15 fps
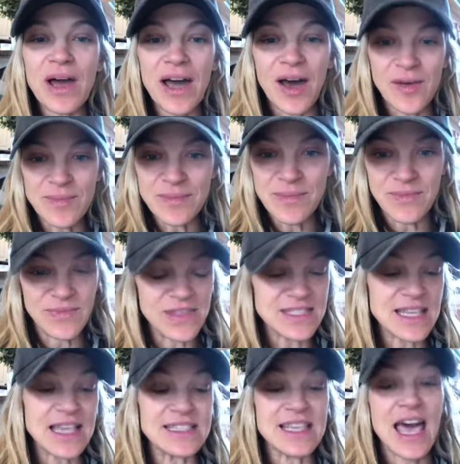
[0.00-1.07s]
Uh, this
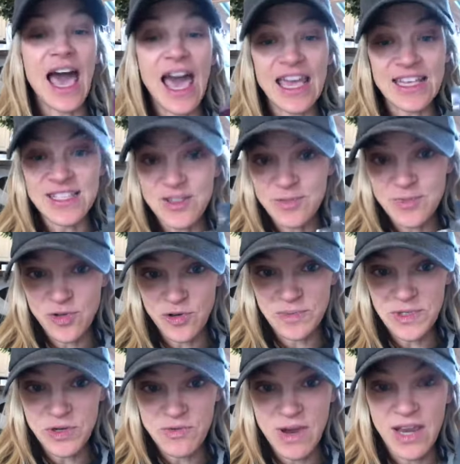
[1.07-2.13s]
has the highest
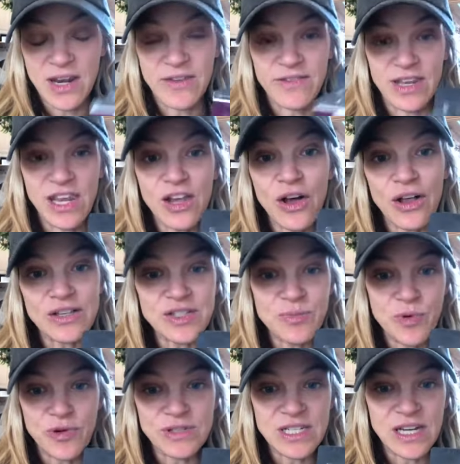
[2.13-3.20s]
absorption rate of any collagen
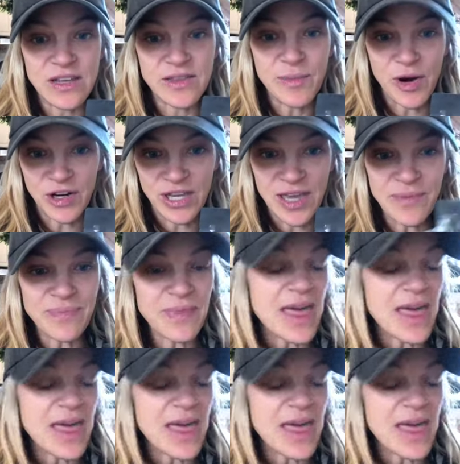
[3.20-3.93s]
protein on the market.